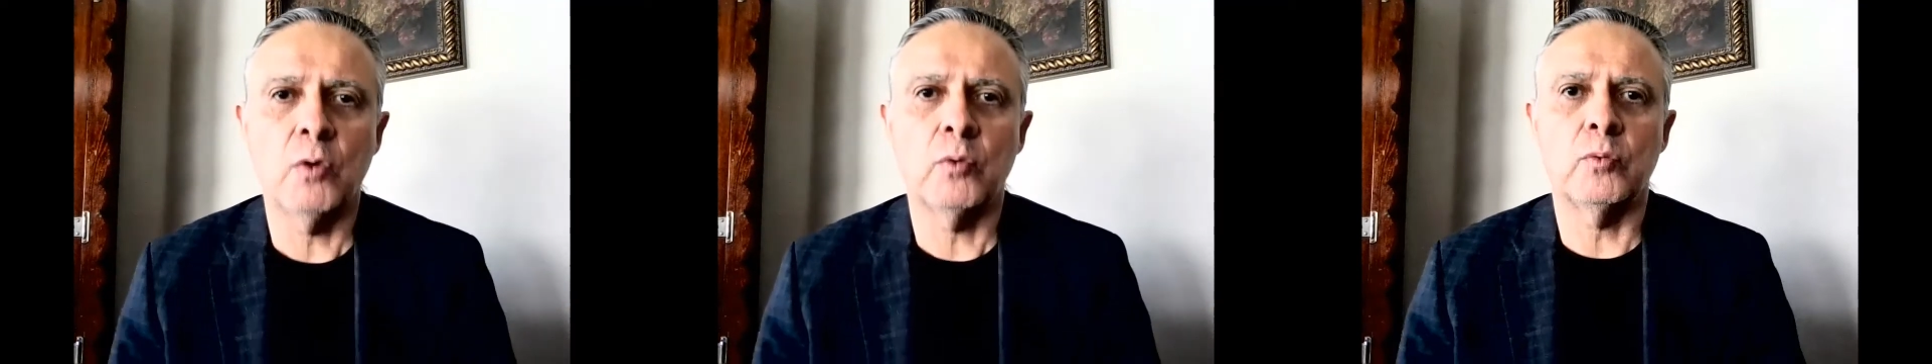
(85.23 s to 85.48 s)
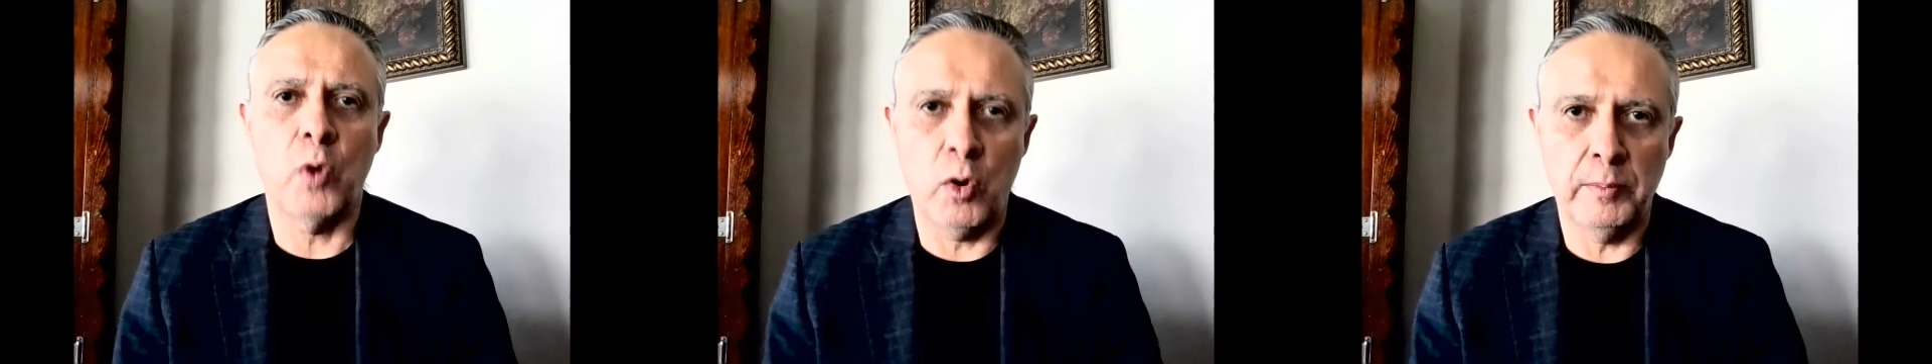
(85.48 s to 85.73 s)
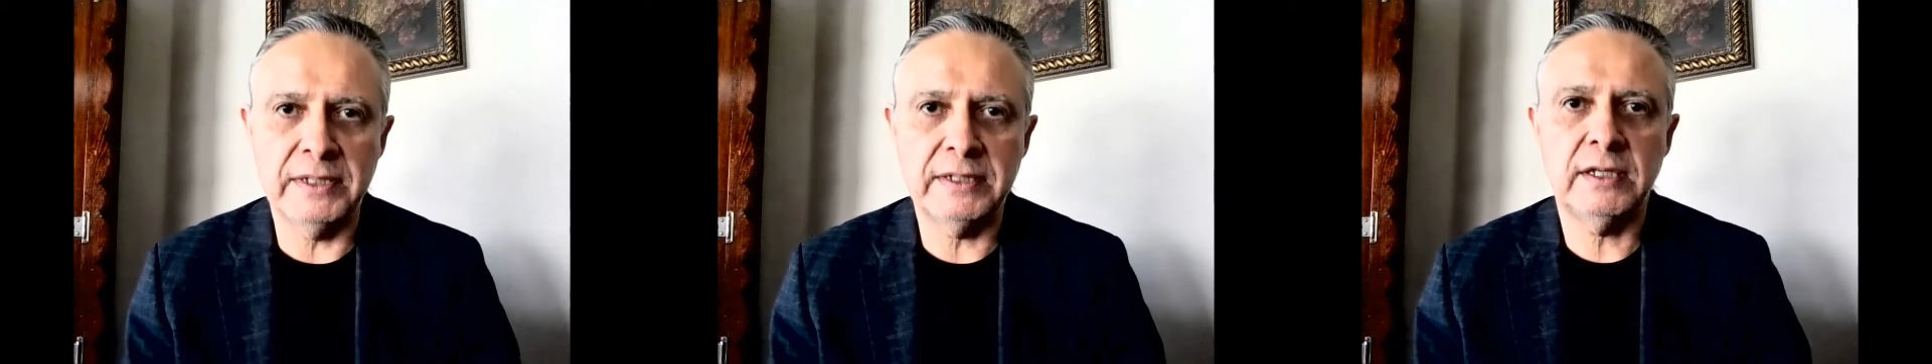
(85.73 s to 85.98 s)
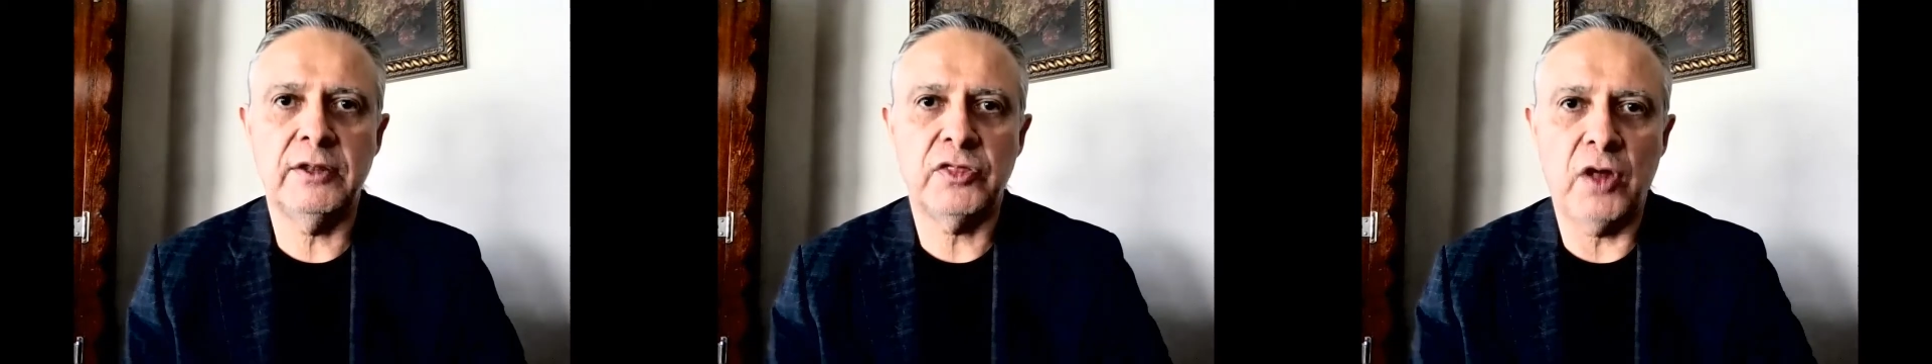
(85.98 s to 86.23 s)
Roman
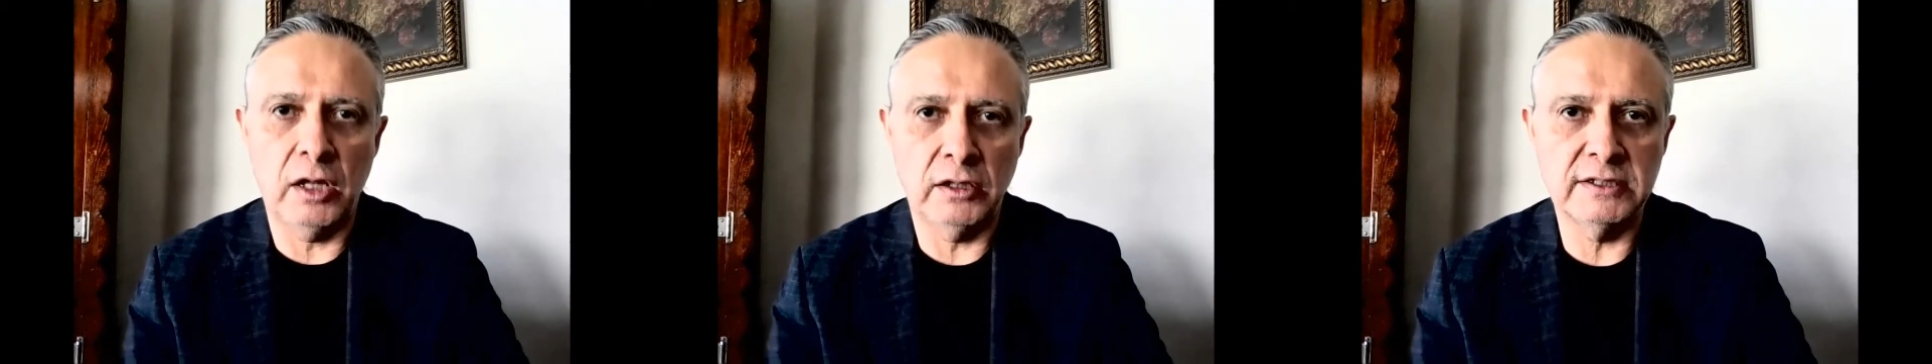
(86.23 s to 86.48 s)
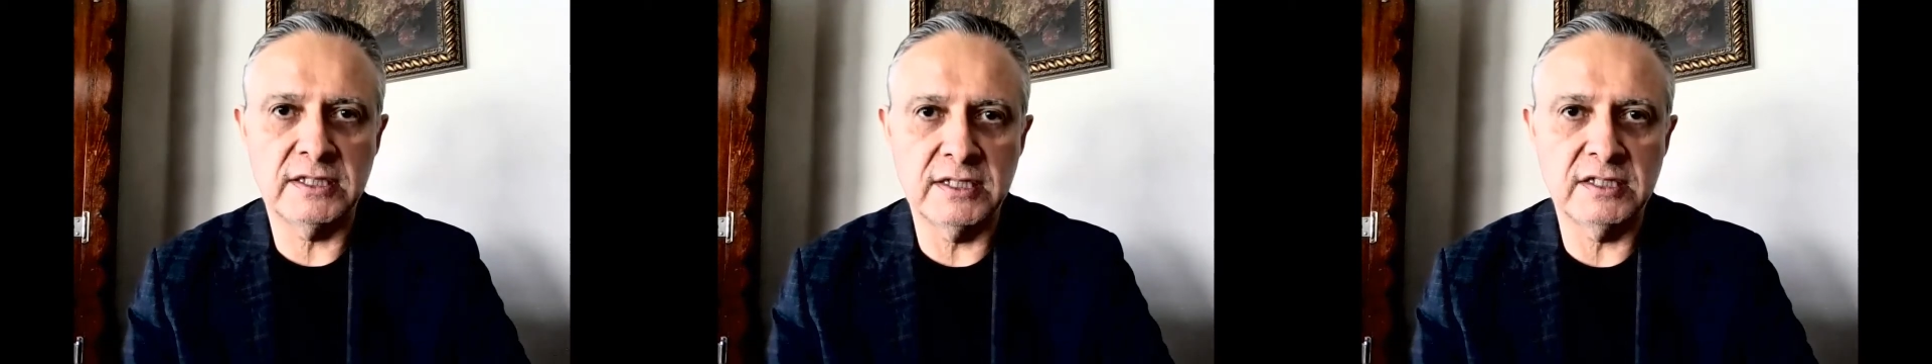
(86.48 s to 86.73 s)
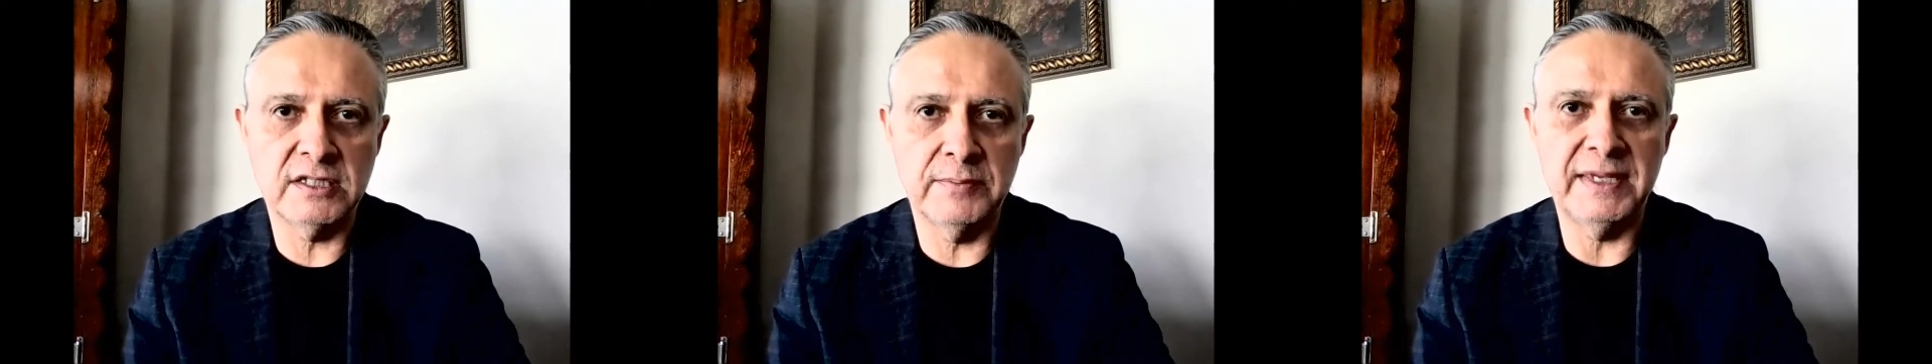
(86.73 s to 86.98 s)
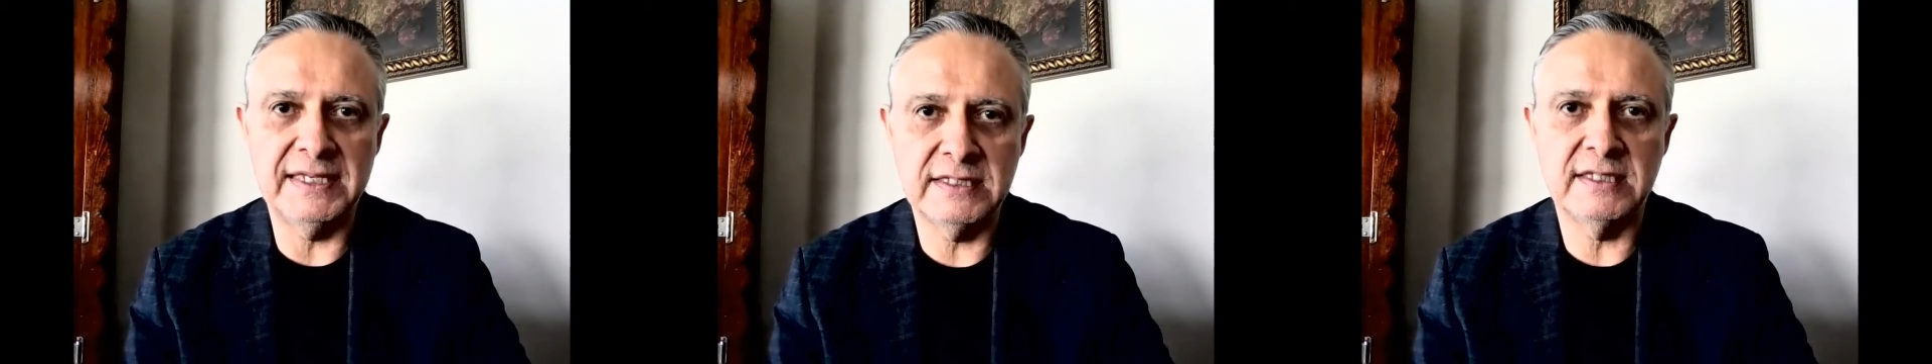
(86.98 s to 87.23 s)

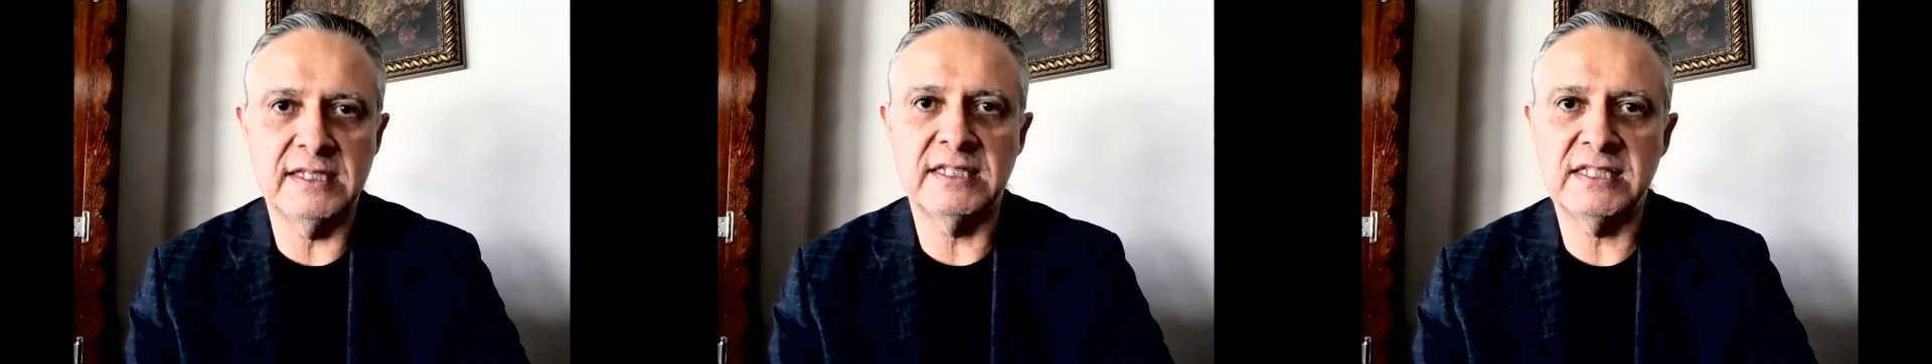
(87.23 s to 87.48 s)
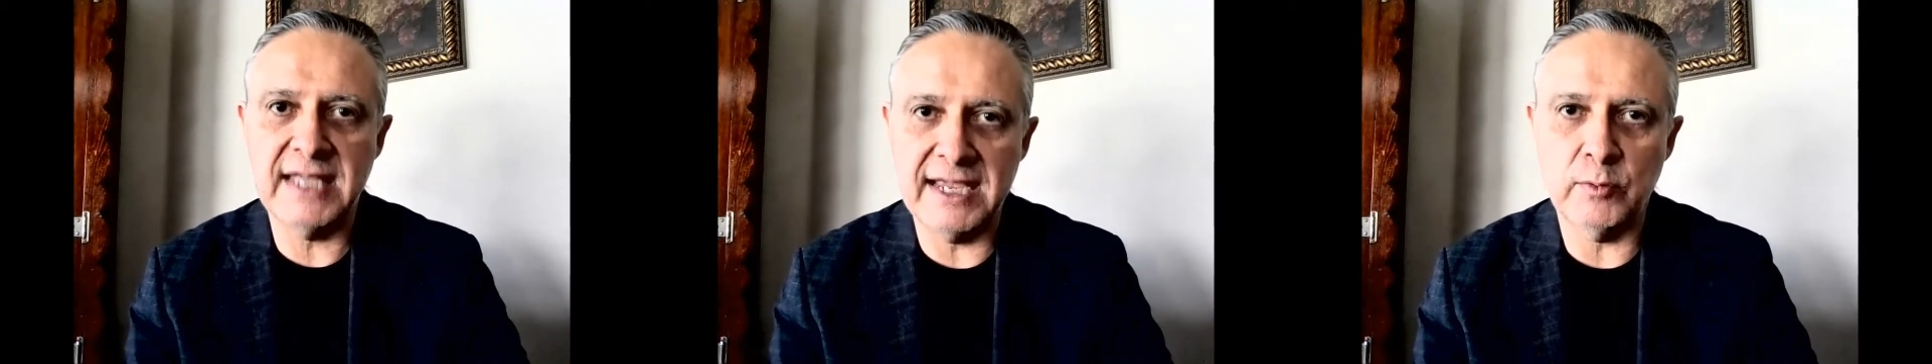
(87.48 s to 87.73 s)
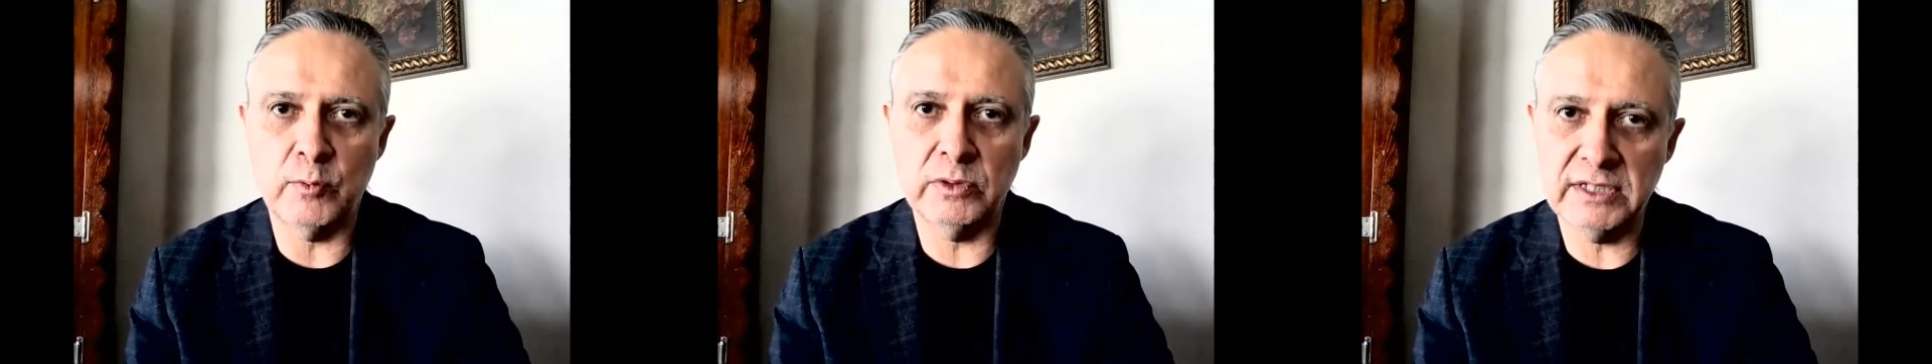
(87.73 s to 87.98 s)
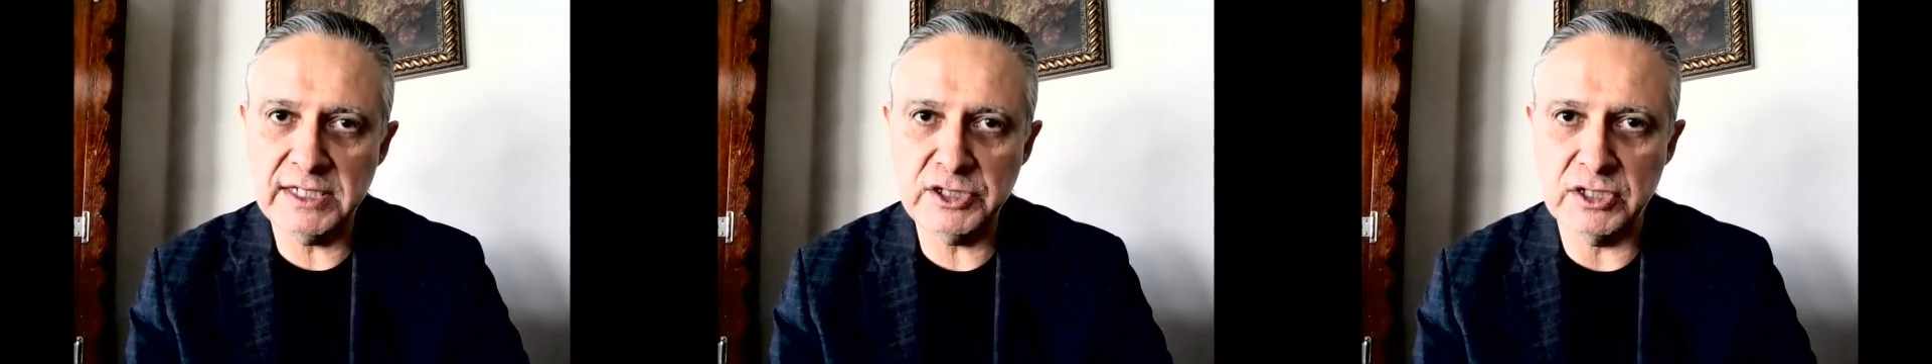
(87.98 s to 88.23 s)
Catholicism is the state
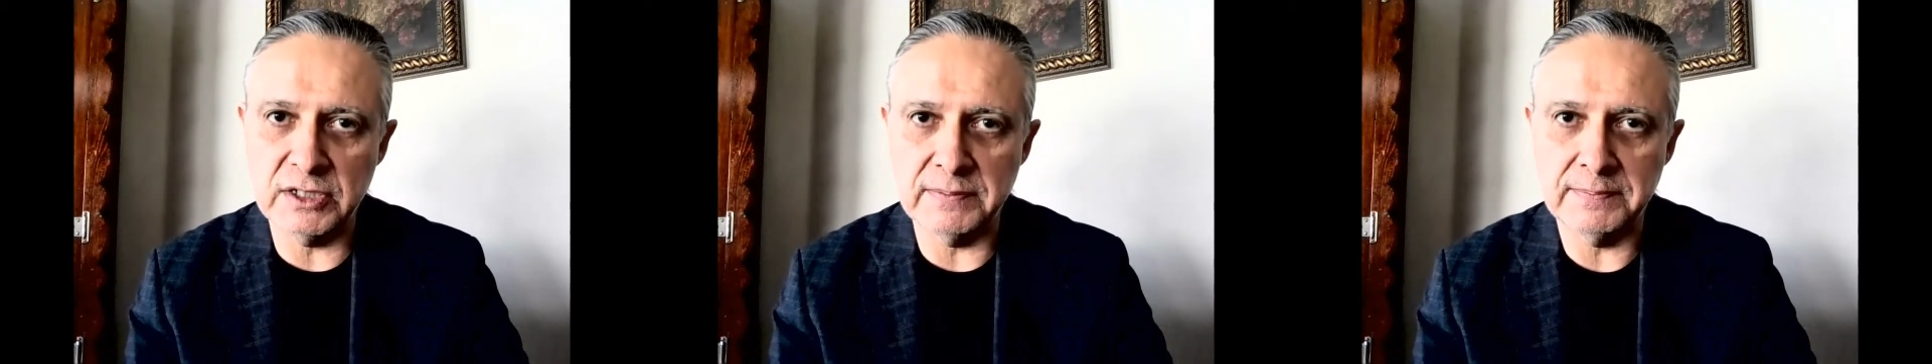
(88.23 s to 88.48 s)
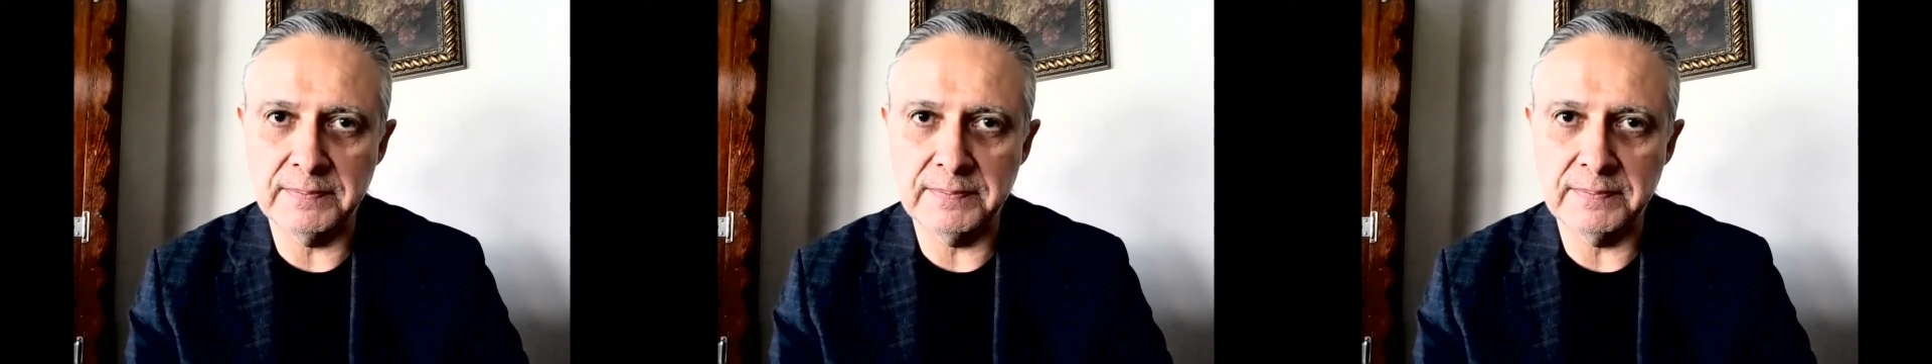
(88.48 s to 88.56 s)
religion.